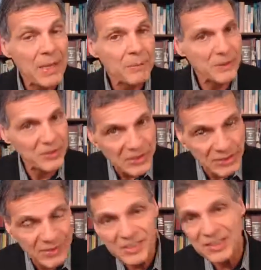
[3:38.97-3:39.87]
but they're
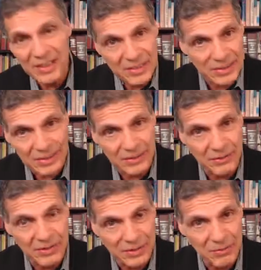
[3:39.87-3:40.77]
still sensitive
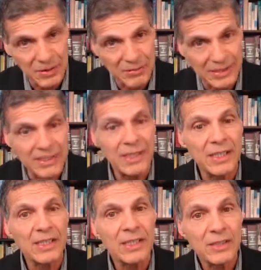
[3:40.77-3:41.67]
to some degree
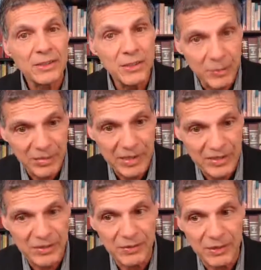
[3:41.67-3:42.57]
to the
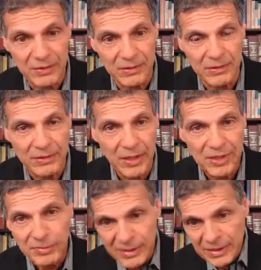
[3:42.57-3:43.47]
presence of gluten.
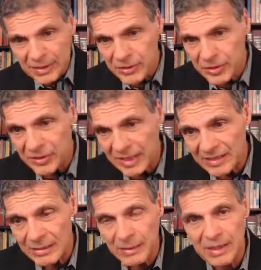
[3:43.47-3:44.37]
So researchers
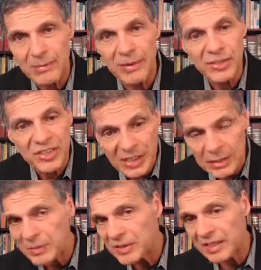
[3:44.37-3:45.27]
estimate that about
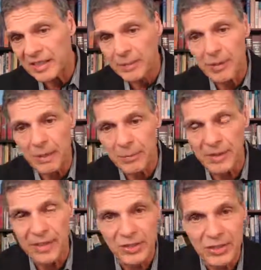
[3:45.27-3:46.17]
6% of the
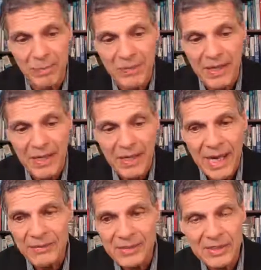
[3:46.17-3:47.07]
population
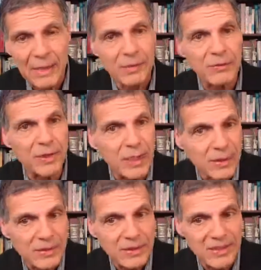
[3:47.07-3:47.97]
have this type of
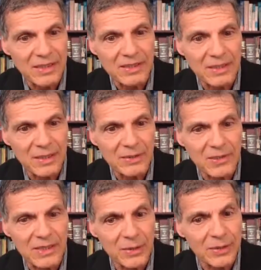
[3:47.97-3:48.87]
gluten
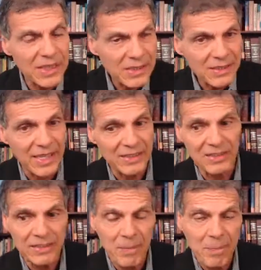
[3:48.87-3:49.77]
sensitivity. So in these
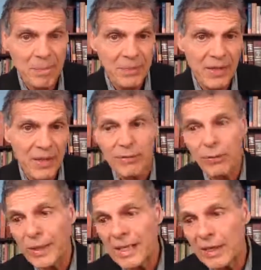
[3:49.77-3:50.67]
cases,
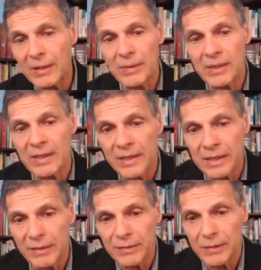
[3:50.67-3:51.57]
avoiding
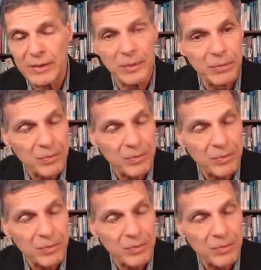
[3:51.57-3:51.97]
gluten-containing foods